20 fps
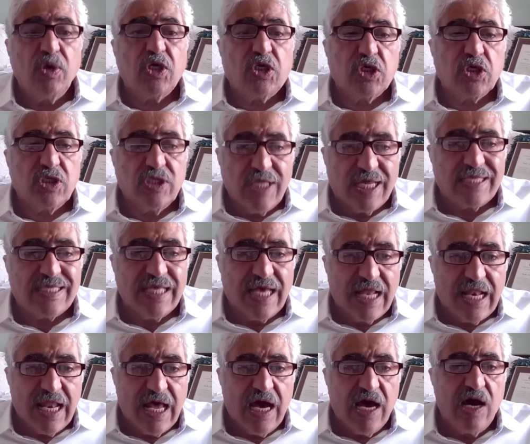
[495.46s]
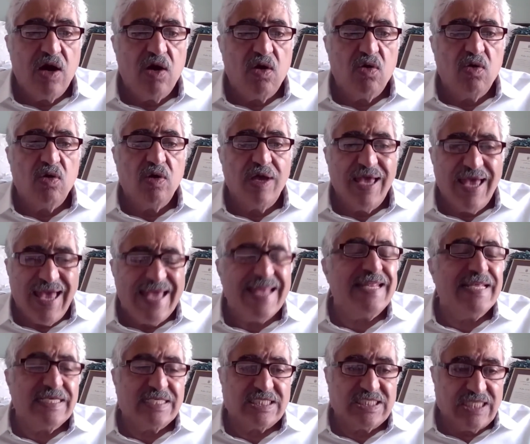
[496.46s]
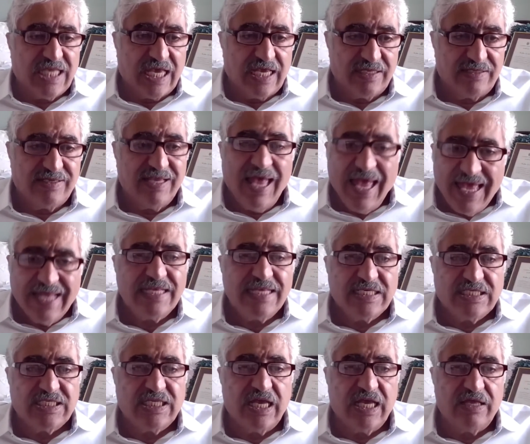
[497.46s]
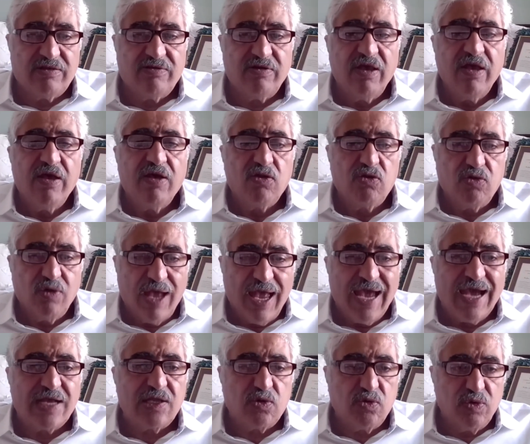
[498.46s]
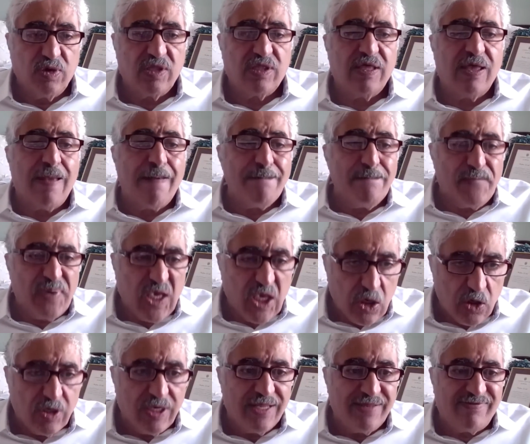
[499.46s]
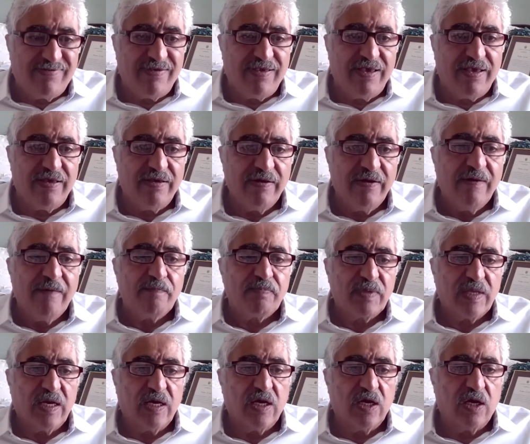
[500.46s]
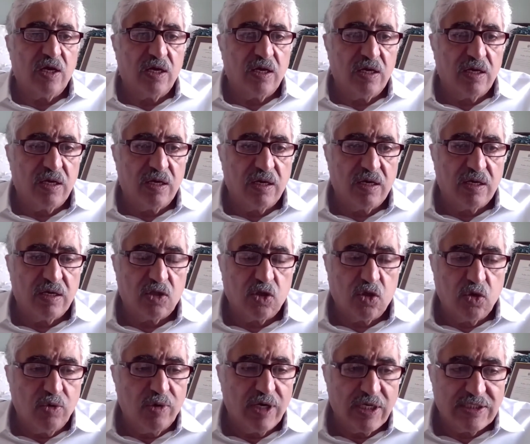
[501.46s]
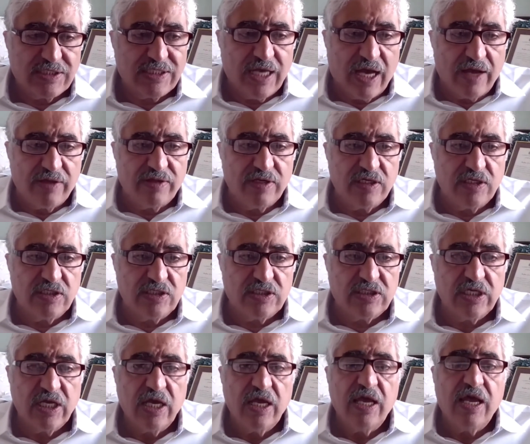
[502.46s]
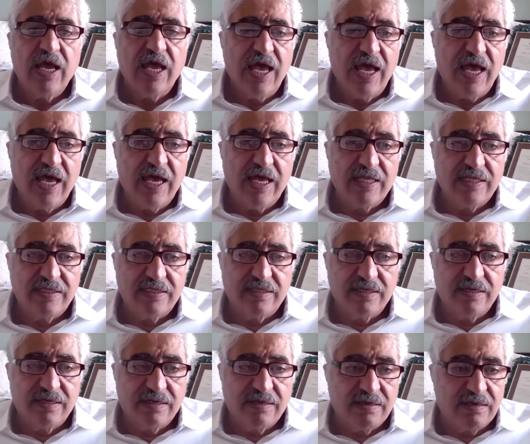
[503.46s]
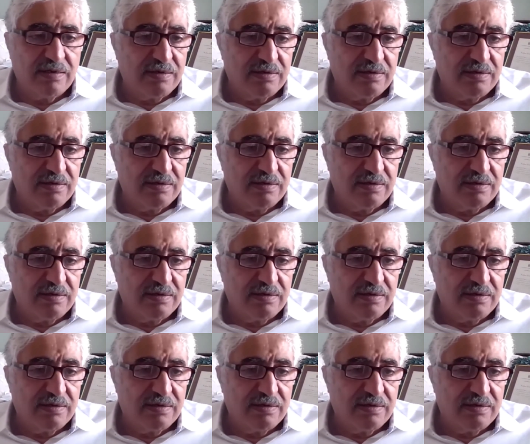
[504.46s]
We should not allow any state to act with impunity towards others, and